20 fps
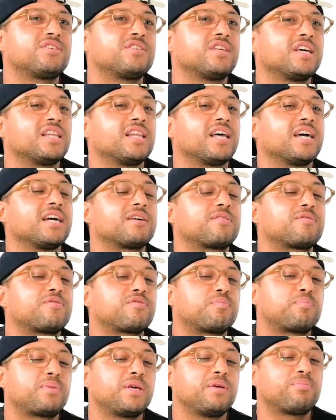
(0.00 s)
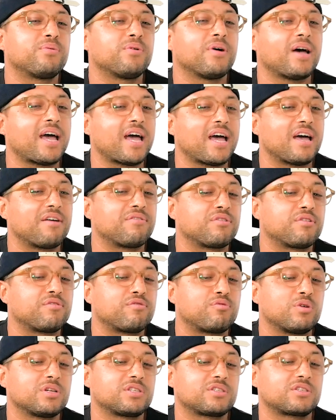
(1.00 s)
that like people have
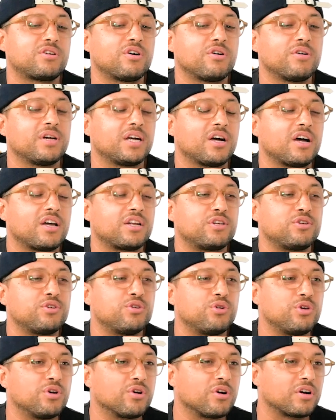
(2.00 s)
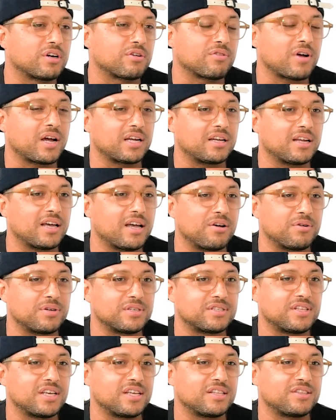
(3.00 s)
of what's going on in New York right now
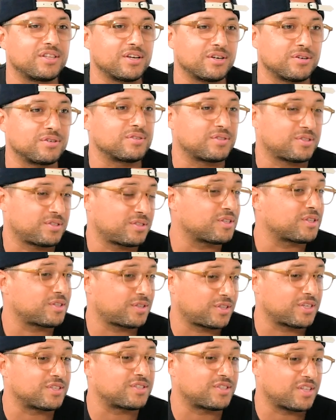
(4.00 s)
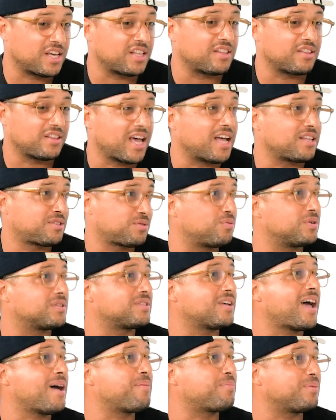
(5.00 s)
is that that's
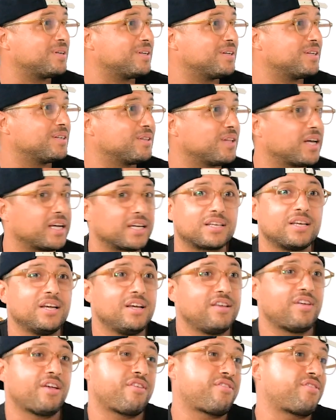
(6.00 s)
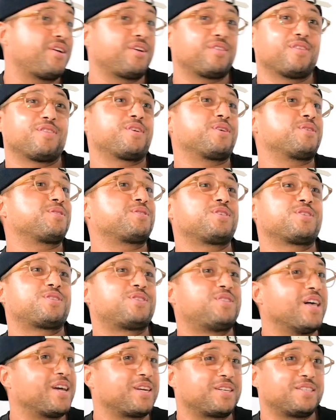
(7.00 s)
what's happening. Like, they think that there's
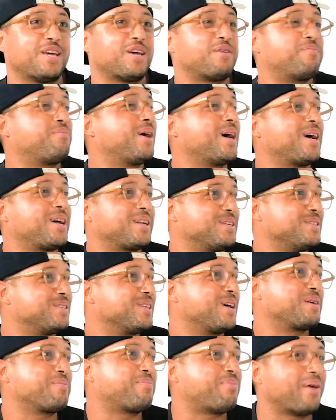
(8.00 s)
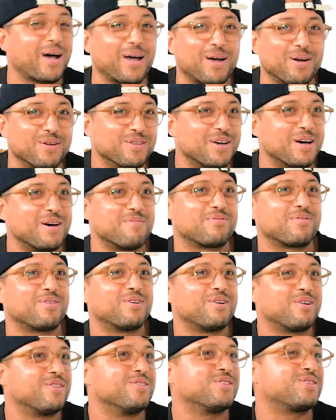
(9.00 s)
just like dead bodies like piled up
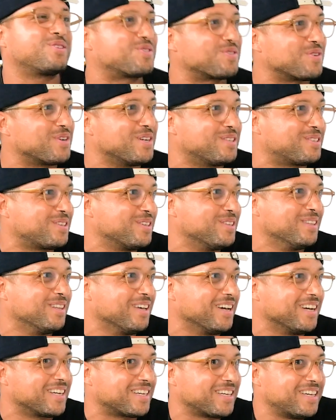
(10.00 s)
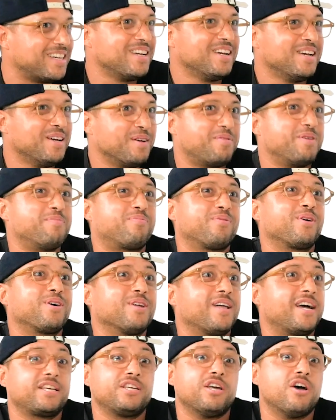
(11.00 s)
on the streets, and like people are
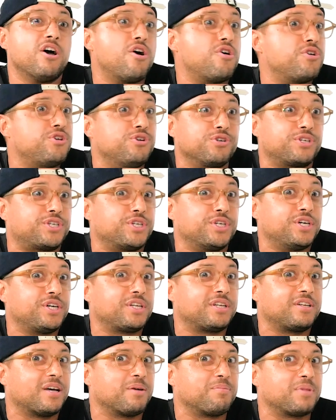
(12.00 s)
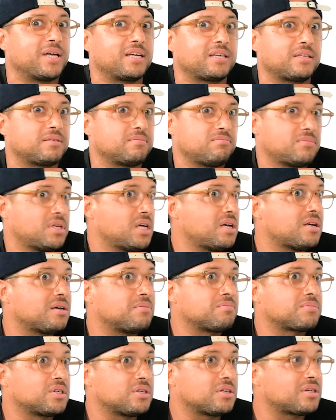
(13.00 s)
like, yo, you good? And I'm like, yeah,
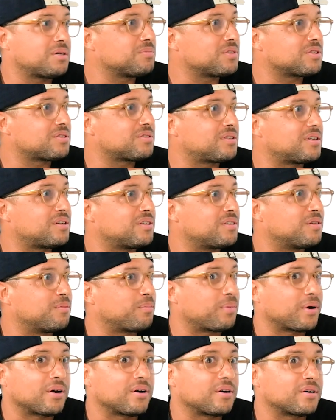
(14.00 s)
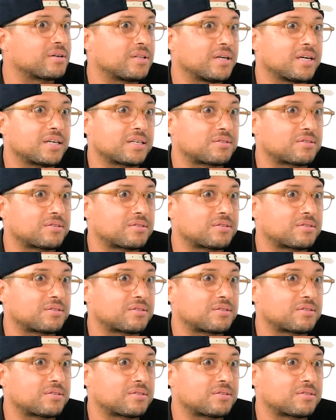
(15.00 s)
I'm good. I'm just sitting in the park like